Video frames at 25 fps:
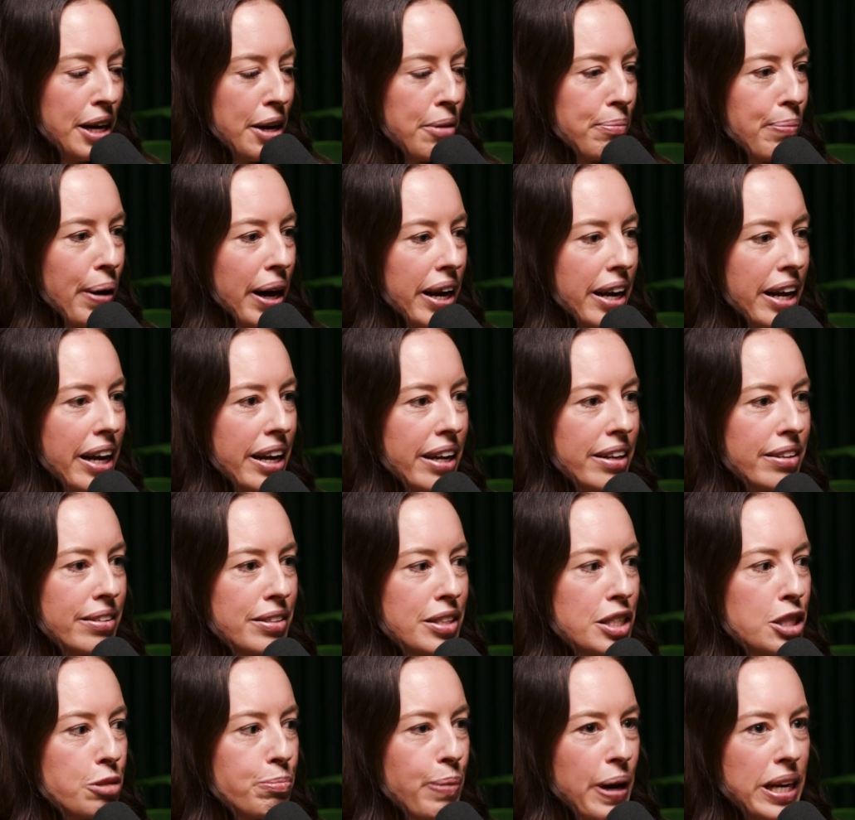But in
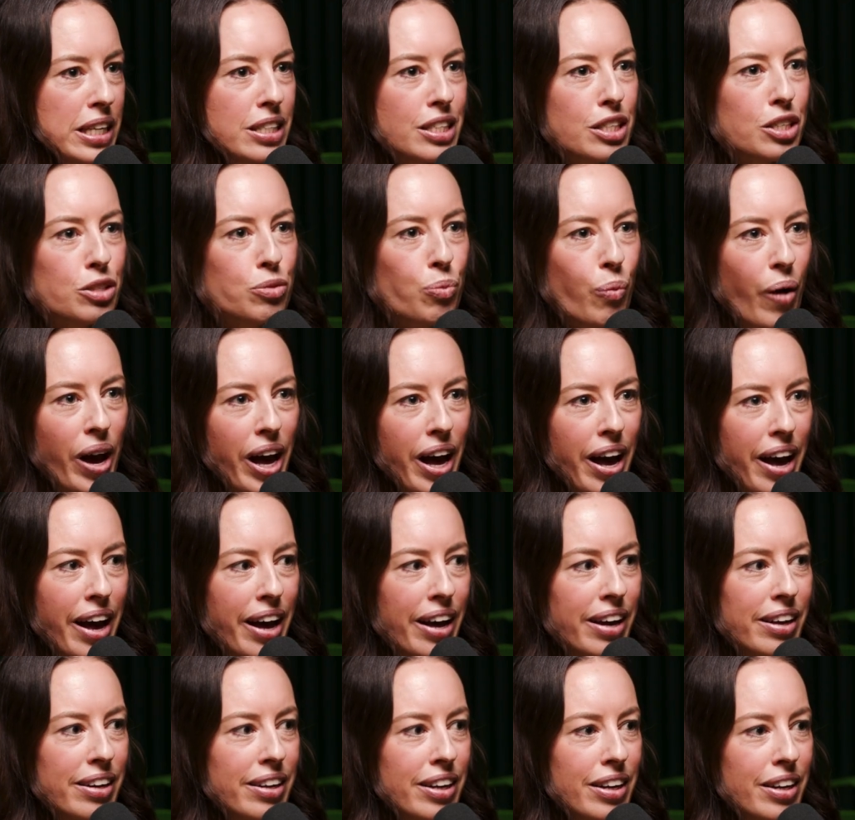spaces
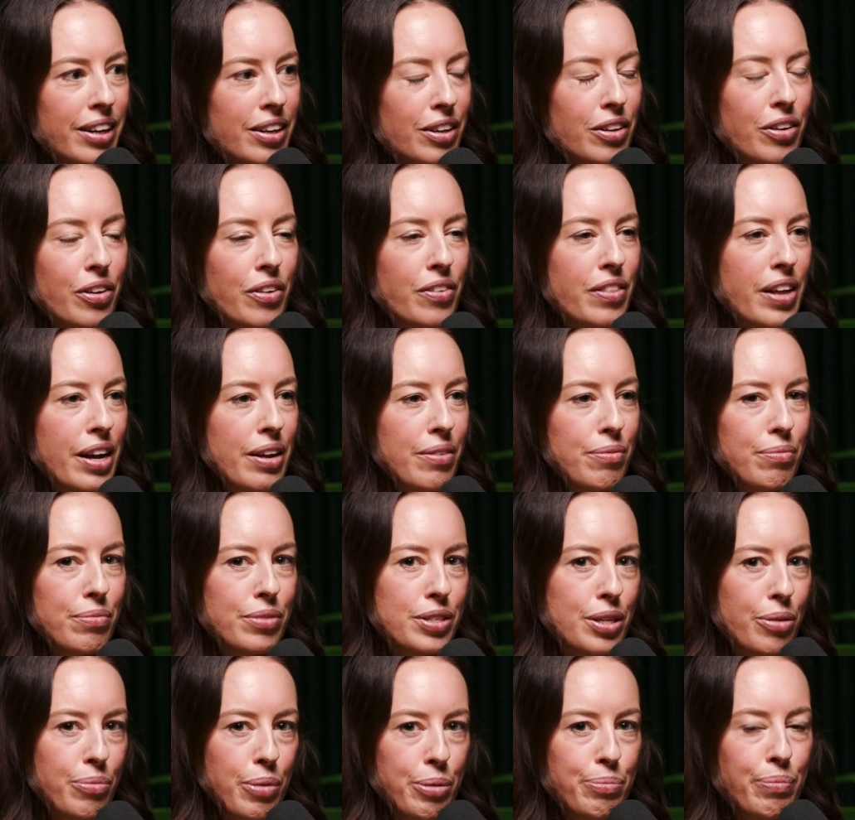where, you know, that
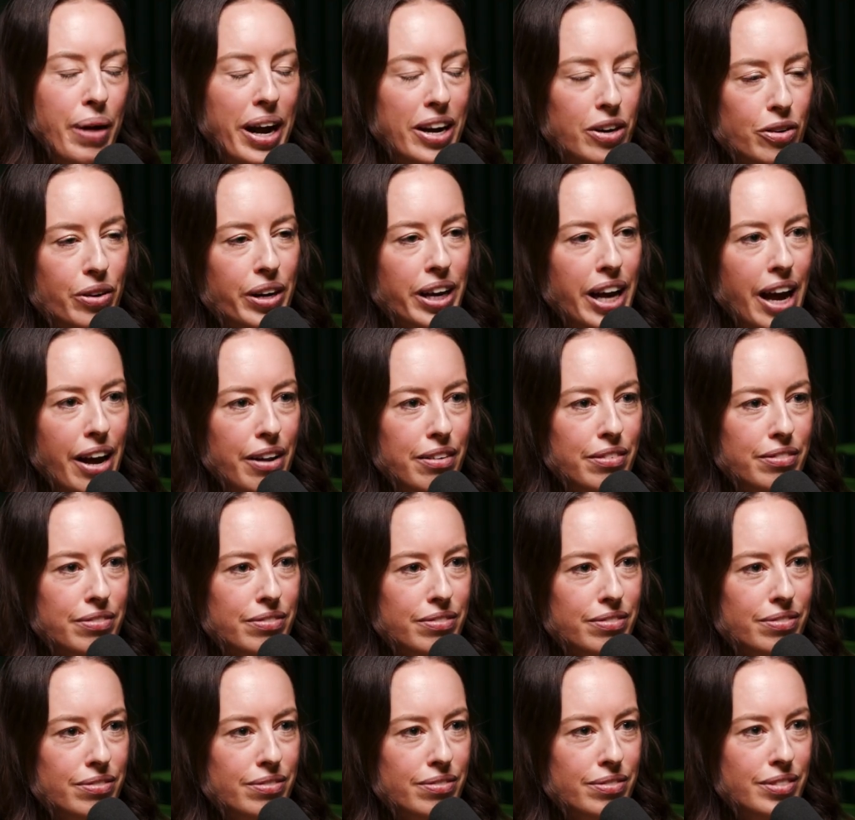someone might not get
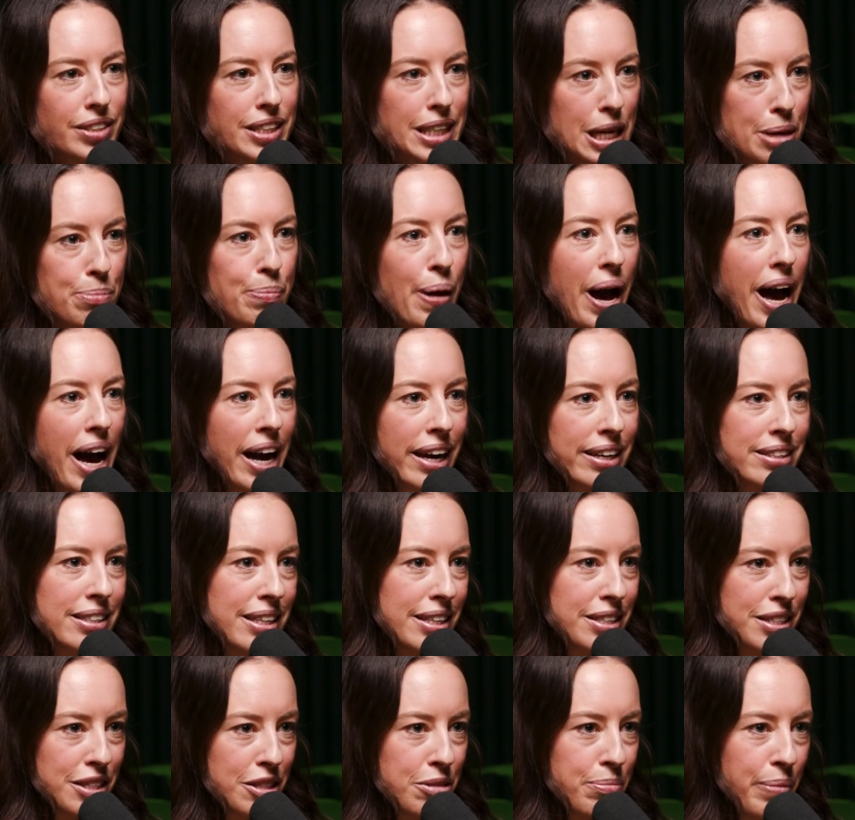deeper
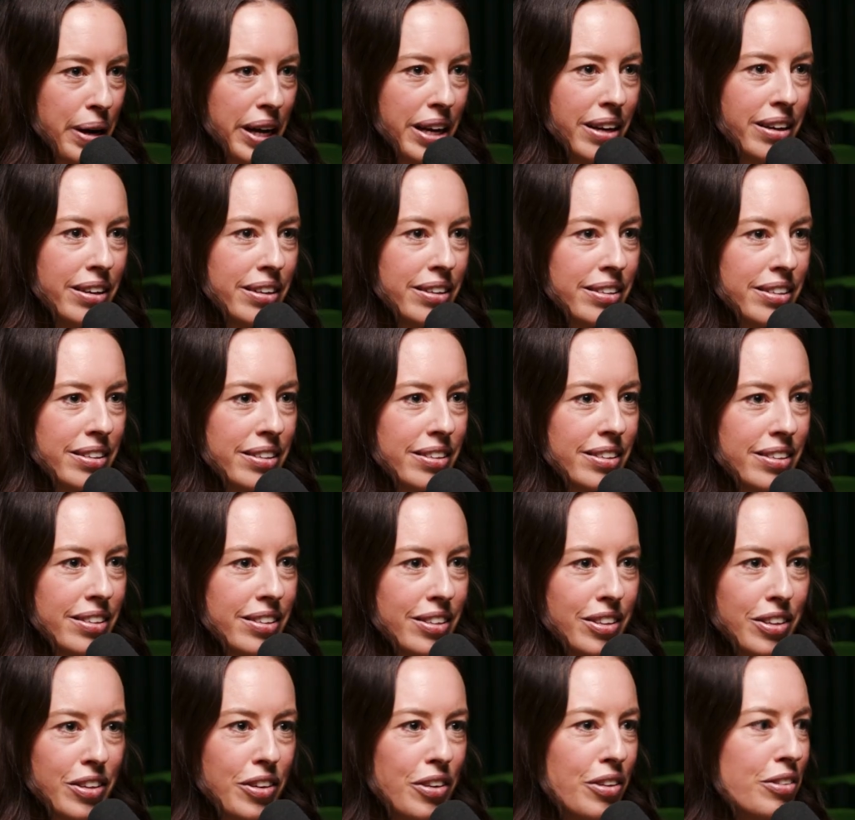access to me,
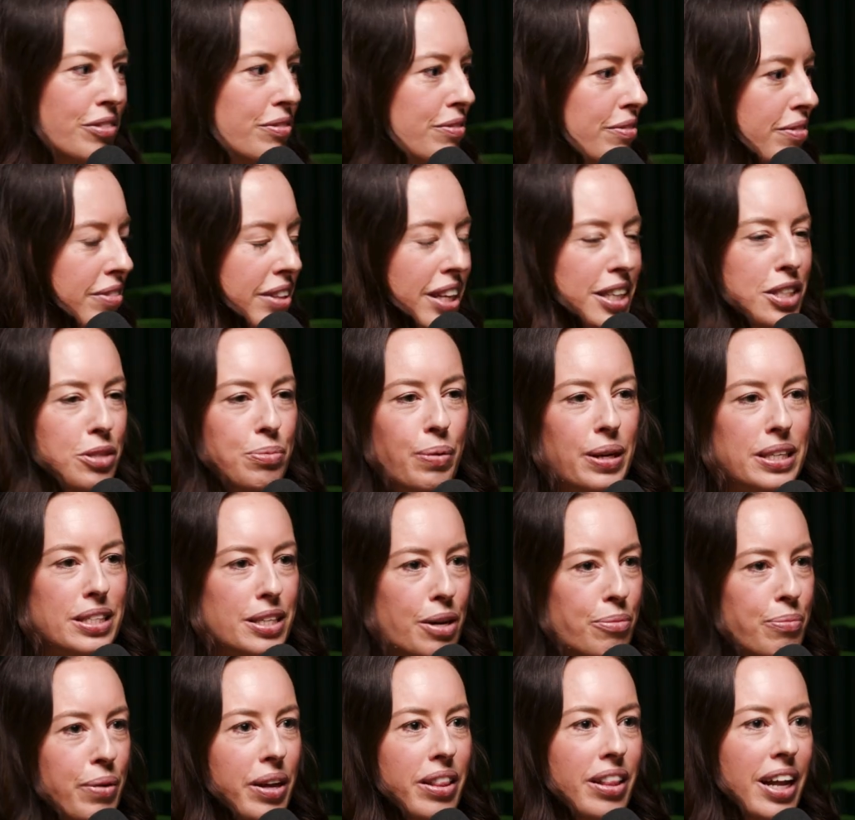you know, that's where
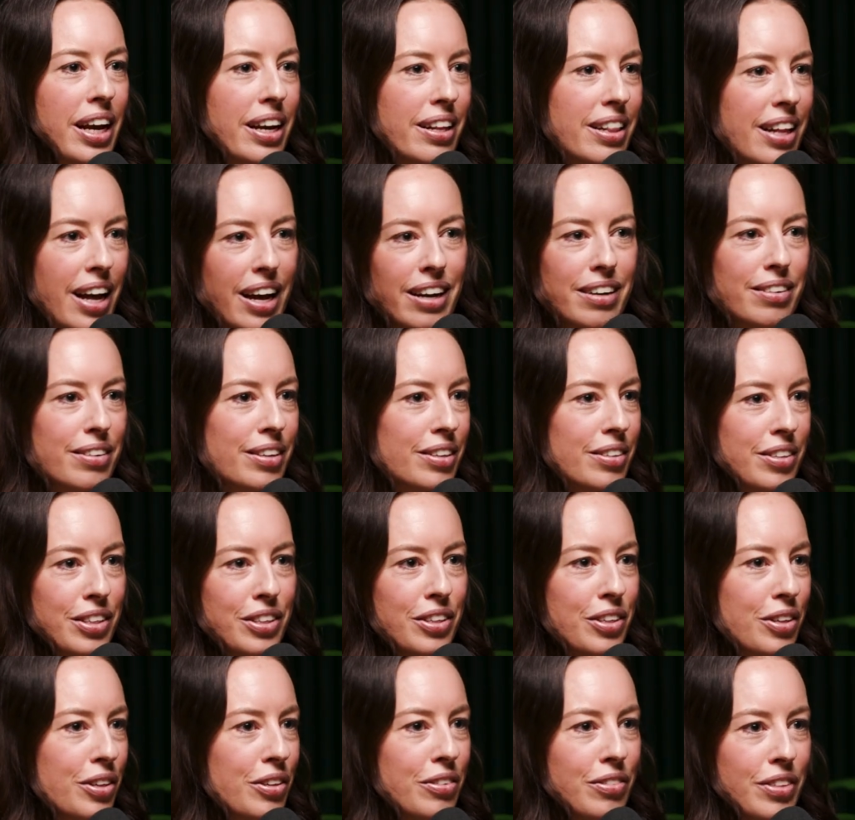someone like that,
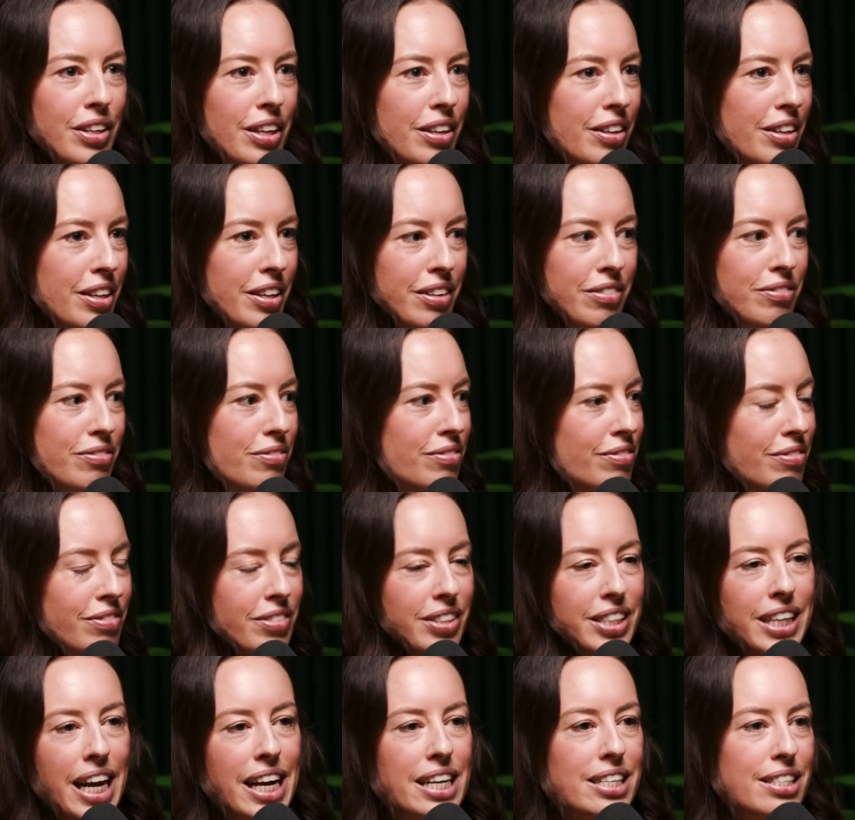you know, that can
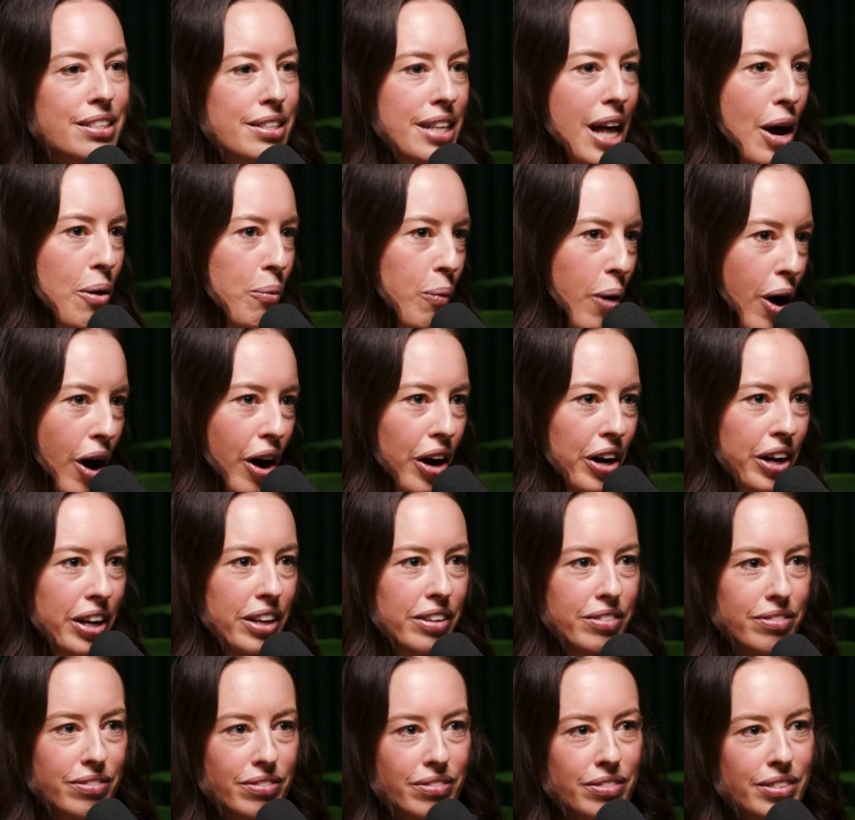taste that work
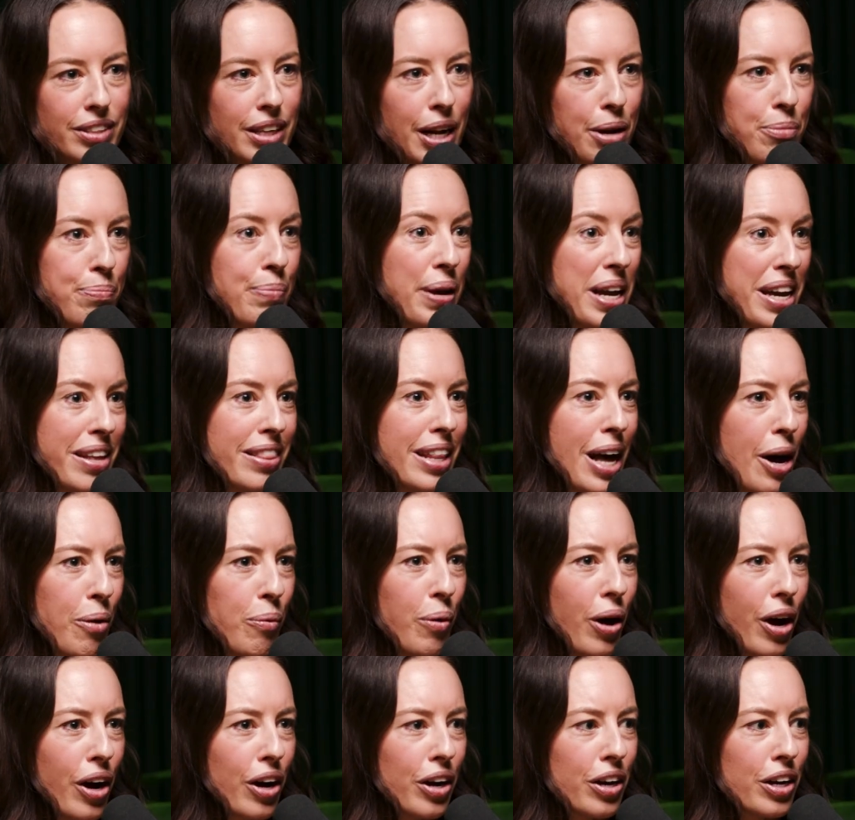and be in that
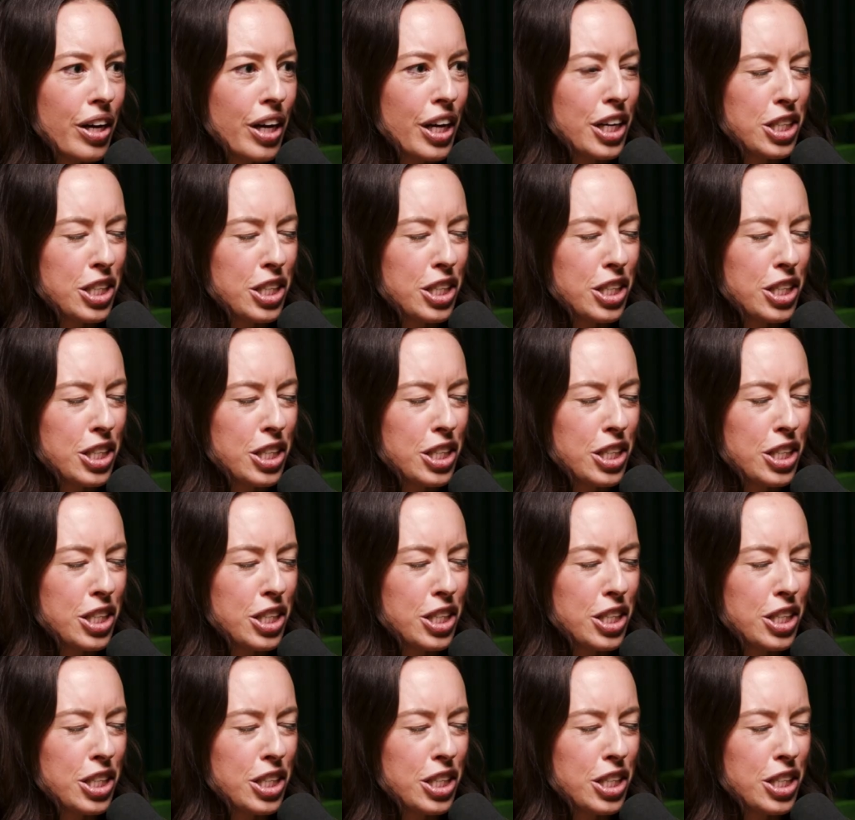work.